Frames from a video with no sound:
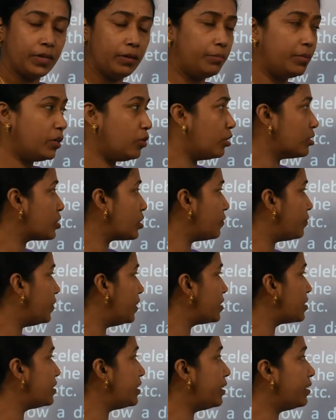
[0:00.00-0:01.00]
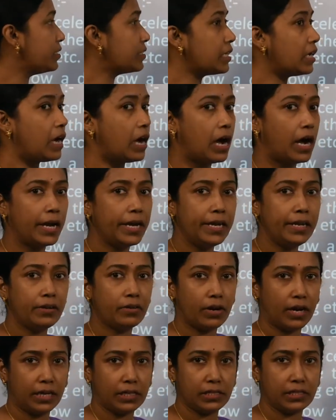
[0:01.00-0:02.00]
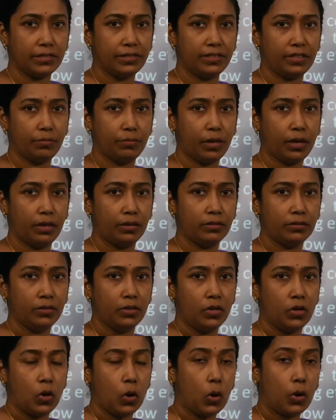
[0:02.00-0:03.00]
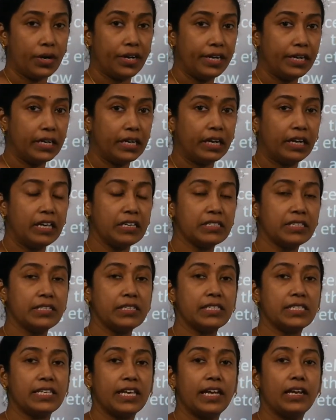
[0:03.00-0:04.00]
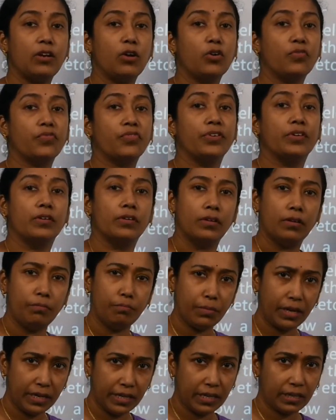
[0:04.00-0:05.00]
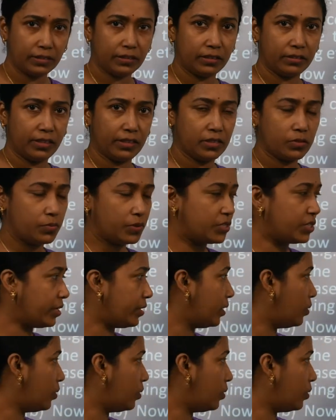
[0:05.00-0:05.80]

because of this there is a high rise in demand or increase in sale of many other things which are